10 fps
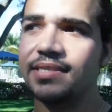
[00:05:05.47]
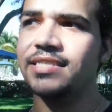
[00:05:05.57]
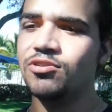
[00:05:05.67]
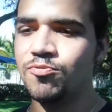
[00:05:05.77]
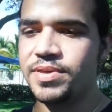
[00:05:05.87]

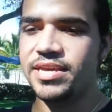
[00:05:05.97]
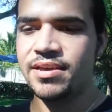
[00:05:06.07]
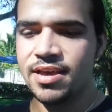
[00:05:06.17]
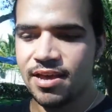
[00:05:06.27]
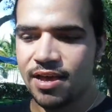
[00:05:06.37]
This will be
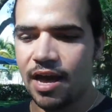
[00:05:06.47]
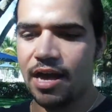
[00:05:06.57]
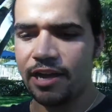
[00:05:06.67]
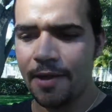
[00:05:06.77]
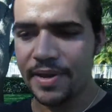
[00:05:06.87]

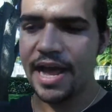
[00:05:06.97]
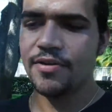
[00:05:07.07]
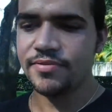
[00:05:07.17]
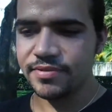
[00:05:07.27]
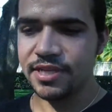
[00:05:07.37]
coming
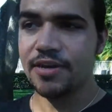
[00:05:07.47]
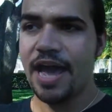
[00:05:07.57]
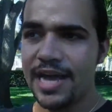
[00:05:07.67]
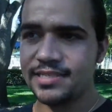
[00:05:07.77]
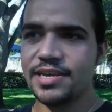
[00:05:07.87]
out, you know,
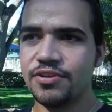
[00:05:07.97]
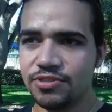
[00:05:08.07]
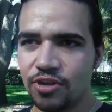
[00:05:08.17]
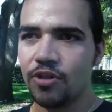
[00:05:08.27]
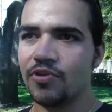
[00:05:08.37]
as I do
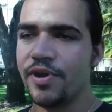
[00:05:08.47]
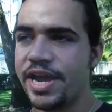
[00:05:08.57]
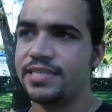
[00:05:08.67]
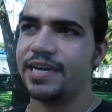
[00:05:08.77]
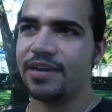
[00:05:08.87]
solo
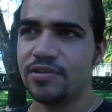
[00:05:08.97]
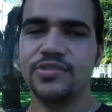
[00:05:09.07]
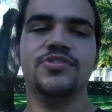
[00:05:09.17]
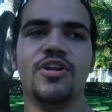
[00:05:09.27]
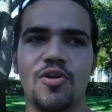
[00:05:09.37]
raids. I don't
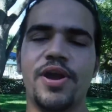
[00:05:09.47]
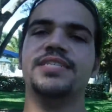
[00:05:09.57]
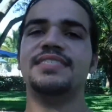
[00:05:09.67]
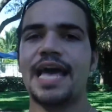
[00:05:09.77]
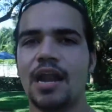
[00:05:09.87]
do solo
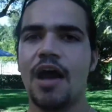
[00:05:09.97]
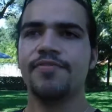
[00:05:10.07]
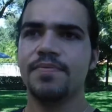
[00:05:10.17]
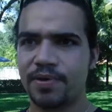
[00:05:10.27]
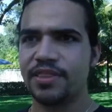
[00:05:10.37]
raids that
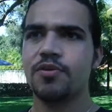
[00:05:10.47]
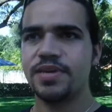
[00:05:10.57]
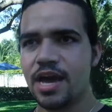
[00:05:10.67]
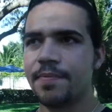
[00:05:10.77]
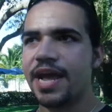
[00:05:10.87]
often, but they'll be
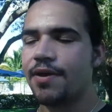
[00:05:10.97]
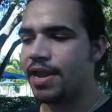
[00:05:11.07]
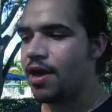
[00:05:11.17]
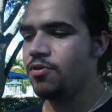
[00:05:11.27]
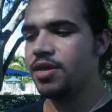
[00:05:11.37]
coming out now.